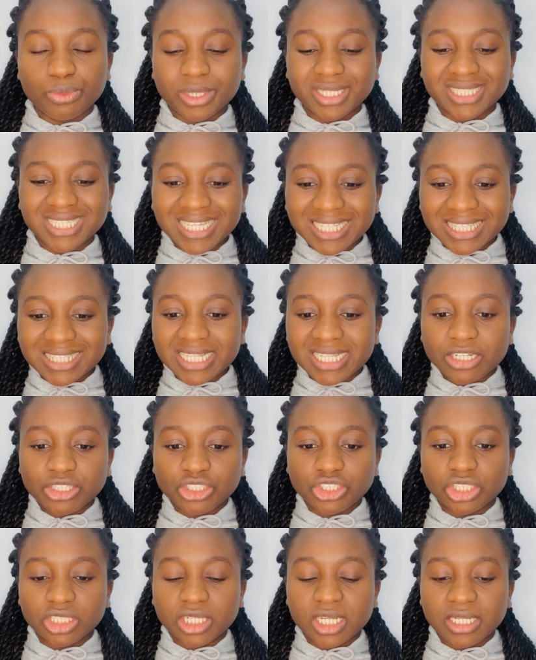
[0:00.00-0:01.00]
with
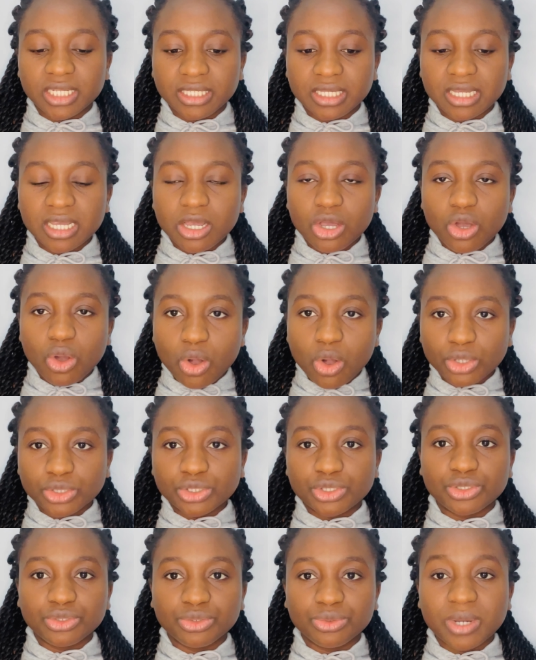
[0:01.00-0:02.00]
intentionally
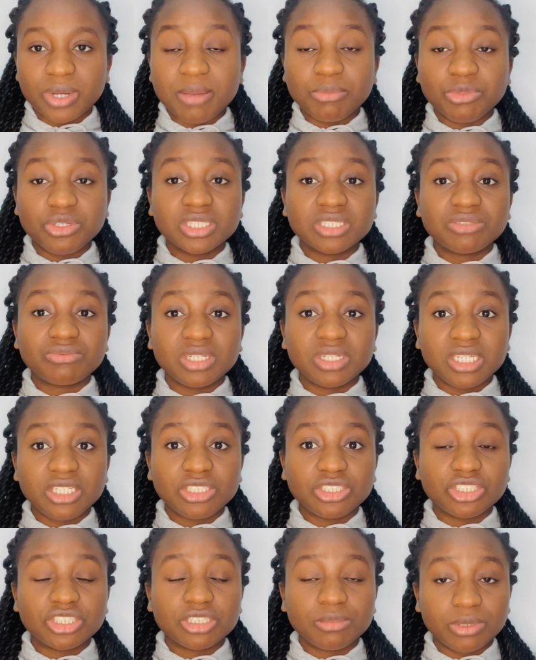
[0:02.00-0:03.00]
hurts you. I'm using
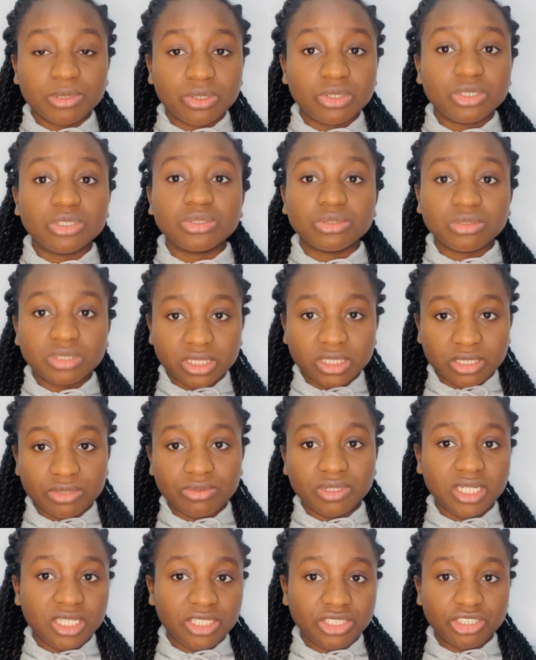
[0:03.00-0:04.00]
relationship because it's a
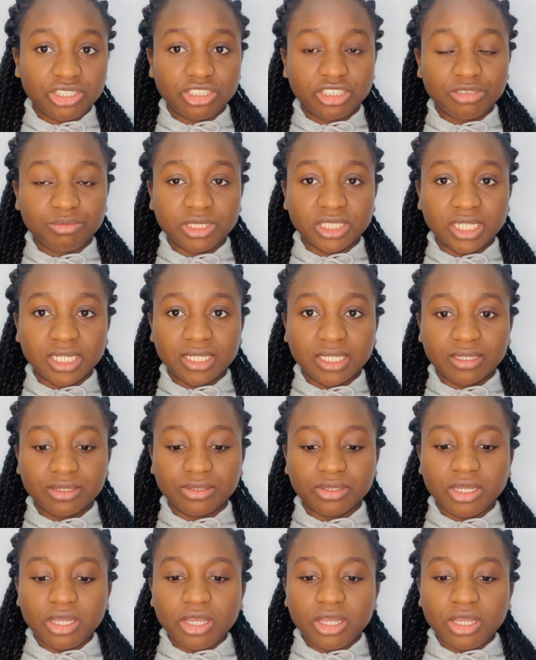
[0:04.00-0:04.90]
relationship channel.